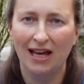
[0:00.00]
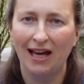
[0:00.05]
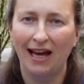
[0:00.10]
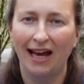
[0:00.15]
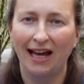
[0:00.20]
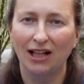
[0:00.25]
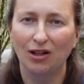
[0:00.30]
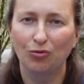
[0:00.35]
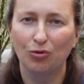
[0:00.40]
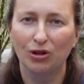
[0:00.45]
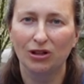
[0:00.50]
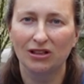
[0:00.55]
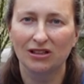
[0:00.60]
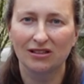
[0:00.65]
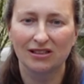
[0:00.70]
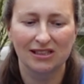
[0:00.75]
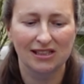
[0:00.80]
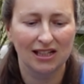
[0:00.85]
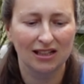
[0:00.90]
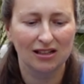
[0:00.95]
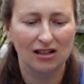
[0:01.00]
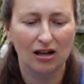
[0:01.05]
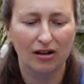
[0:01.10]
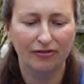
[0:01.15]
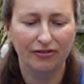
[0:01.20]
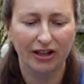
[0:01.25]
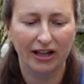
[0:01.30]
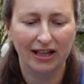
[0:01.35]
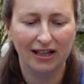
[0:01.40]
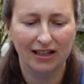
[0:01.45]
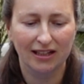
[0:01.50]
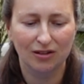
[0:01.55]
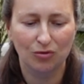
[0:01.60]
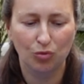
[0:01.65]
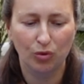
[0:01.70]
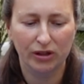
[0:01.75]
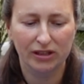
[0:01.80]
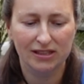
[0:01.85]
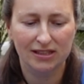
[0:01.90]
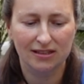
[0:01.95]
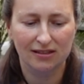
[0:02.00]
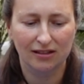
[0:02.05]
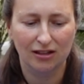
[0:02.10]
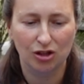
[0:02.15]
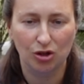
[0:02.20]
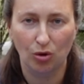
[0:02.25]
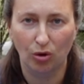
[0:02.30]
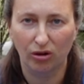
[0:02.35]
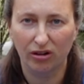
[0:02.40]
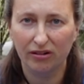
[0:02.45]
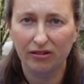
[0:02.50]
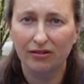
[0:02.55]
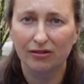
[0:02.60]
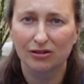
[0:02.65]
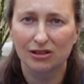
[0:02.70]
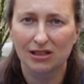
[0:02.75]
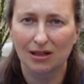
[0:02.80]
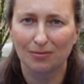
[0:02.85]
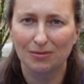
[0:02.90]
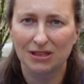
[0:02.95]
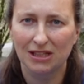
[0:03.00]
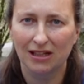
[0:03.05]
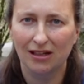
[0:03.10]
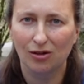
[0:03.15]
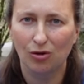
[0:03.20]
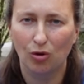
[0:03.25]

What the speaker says: and we'll start covering it with yogurt or something,